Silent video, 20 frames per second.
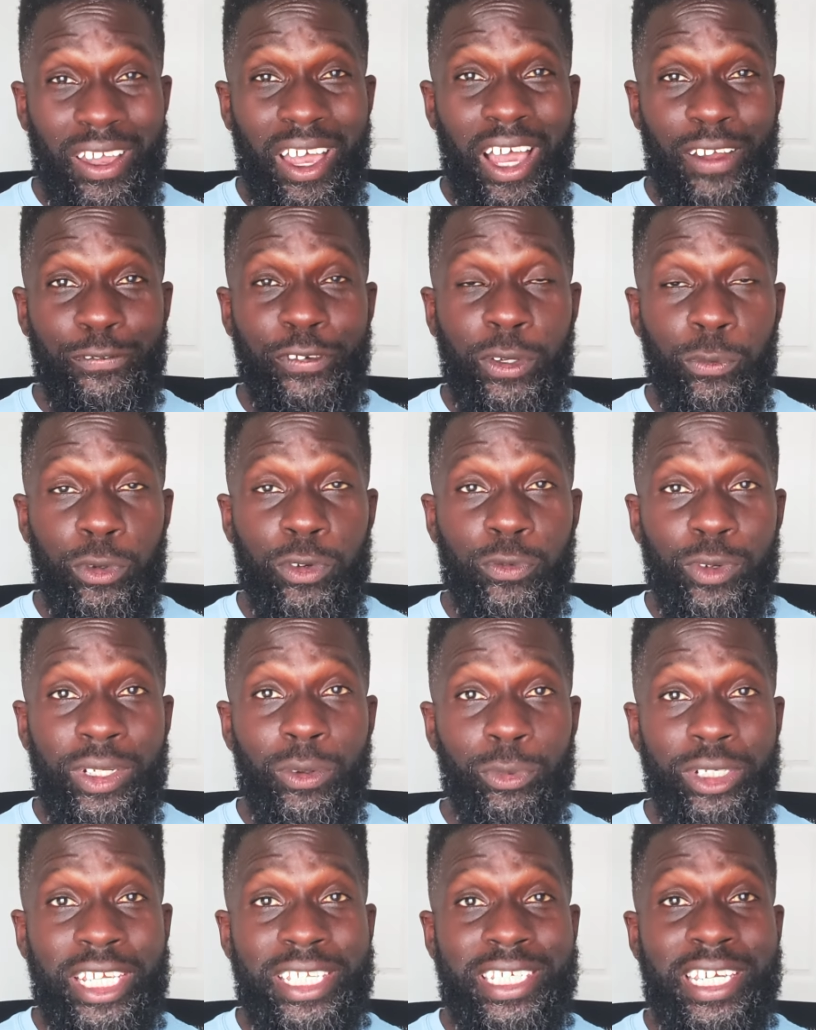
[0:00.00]
I, think we, we
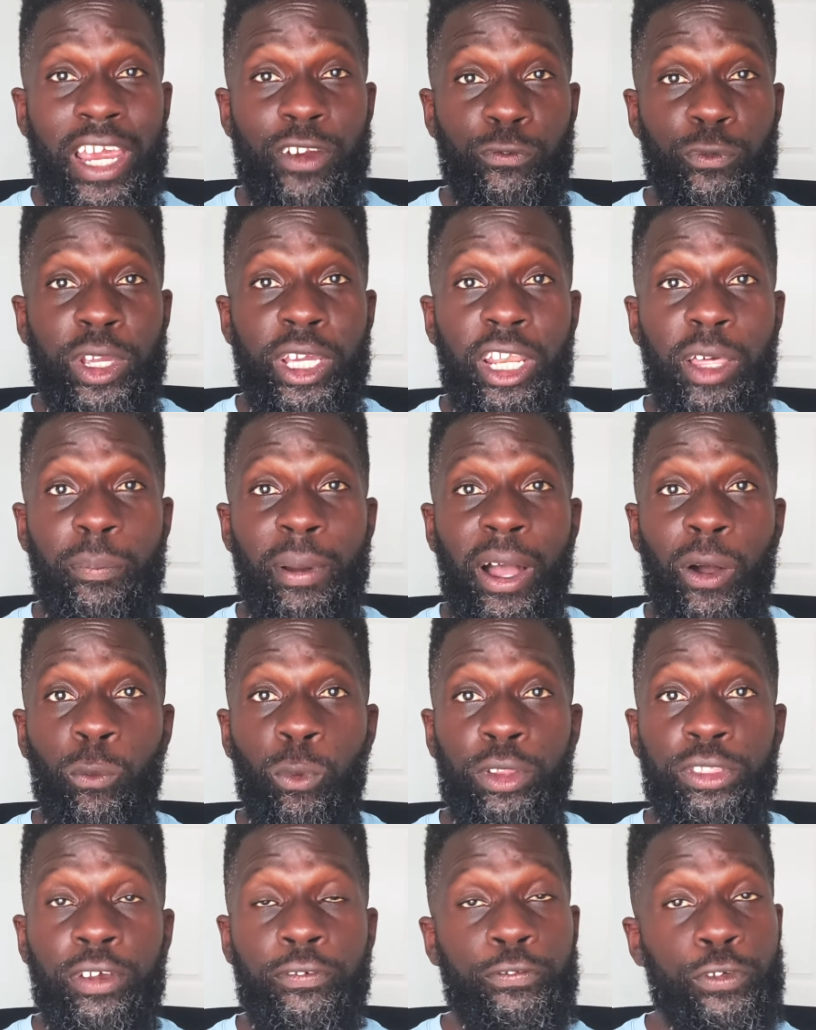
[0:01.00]
need to get real about
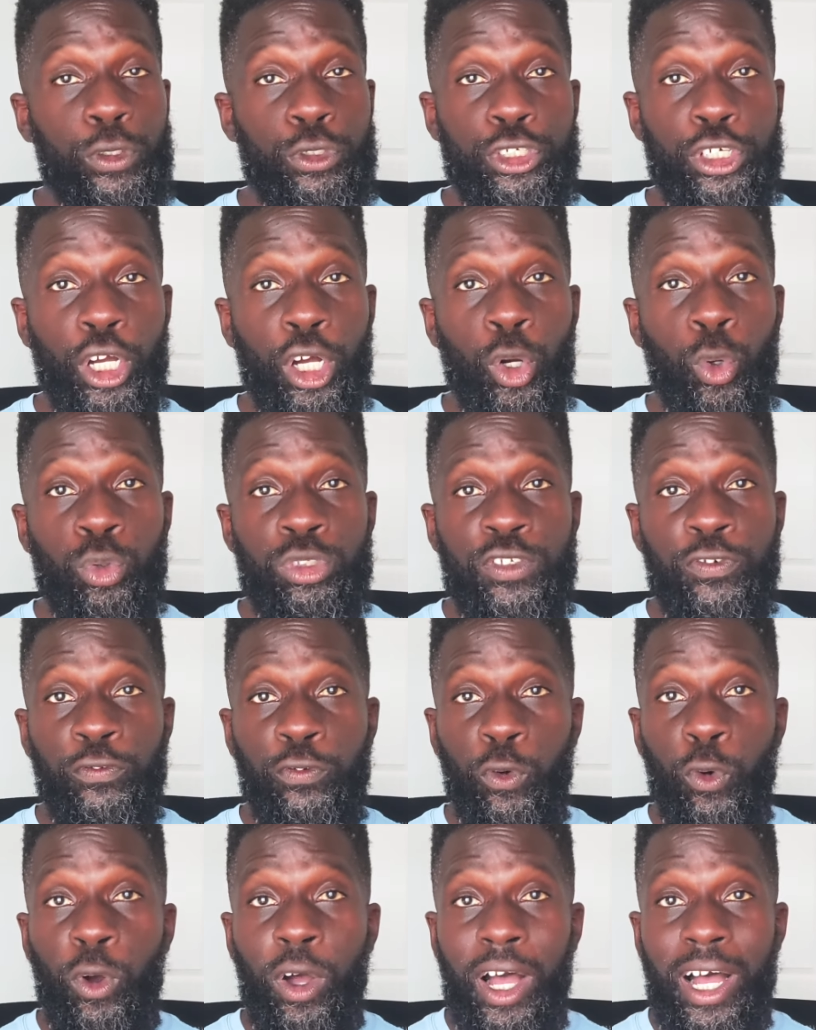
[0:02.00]
what the future holds
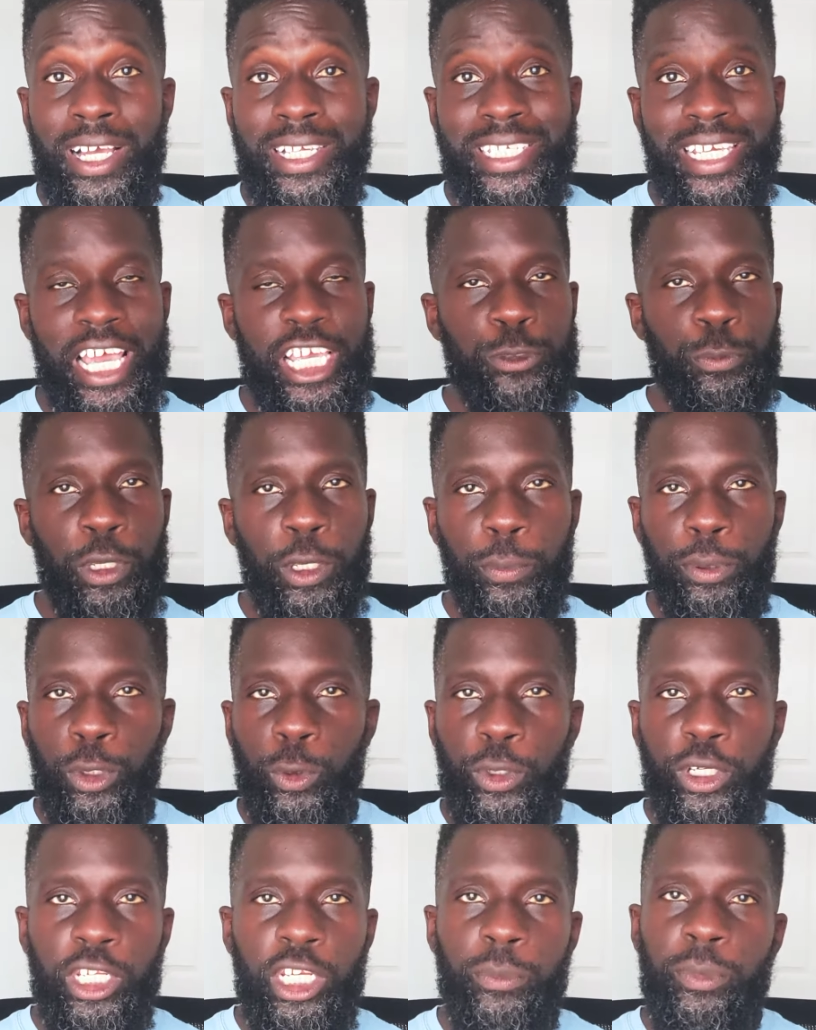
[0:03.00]
for us as people
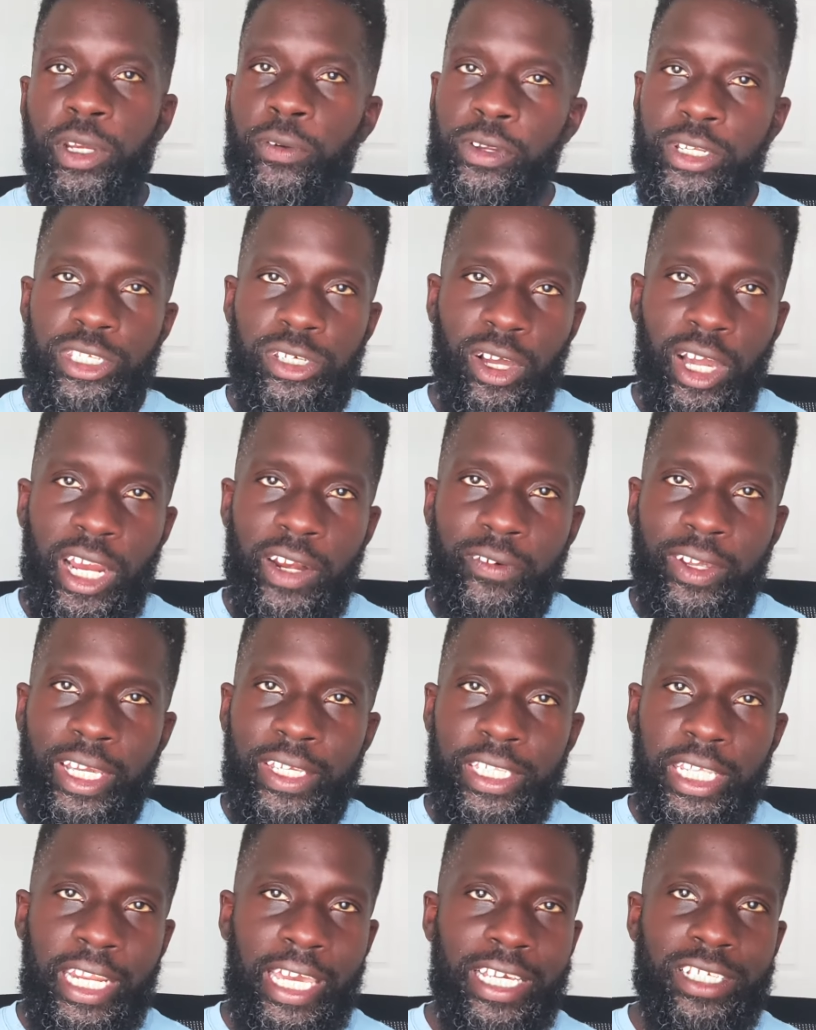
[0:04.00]
who are going to be retiring
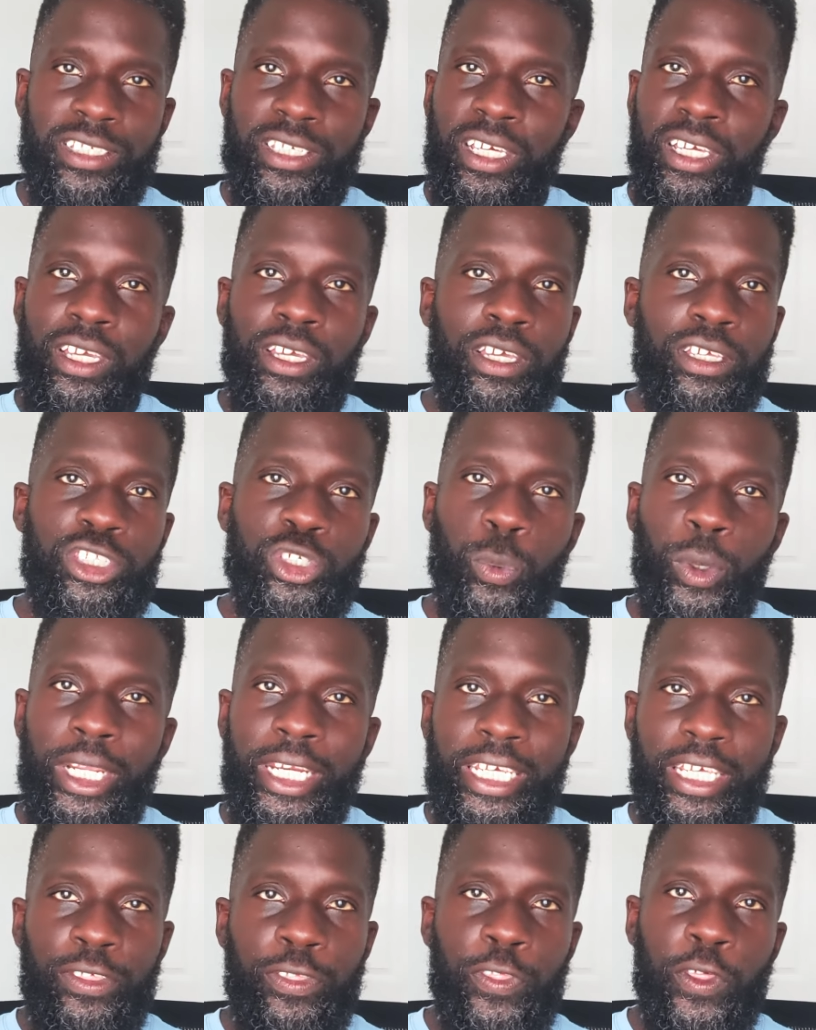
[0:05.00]
in the next
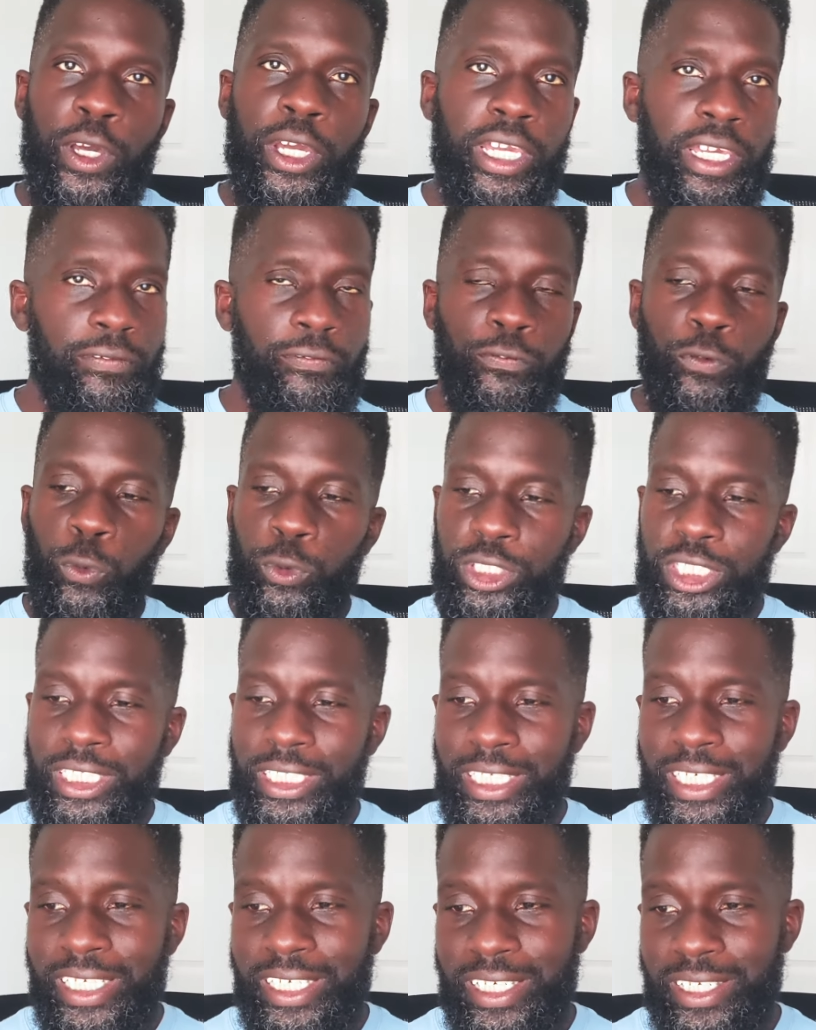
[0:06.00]
20, 30, 40
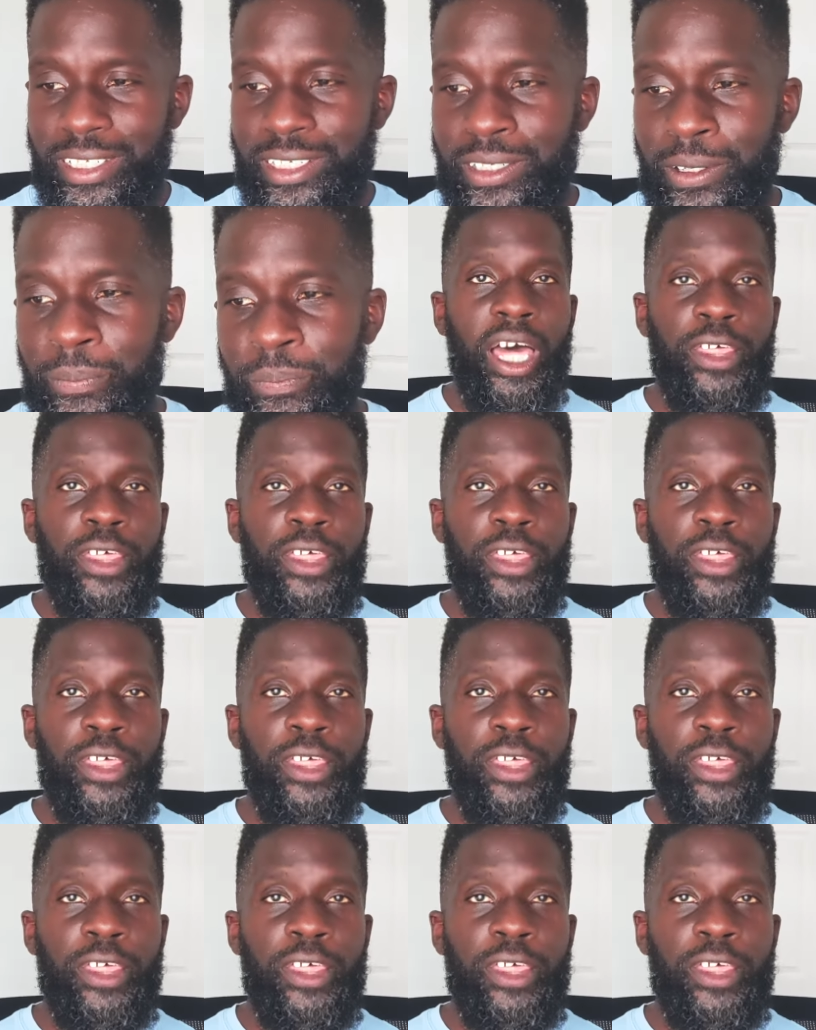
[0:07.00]
years.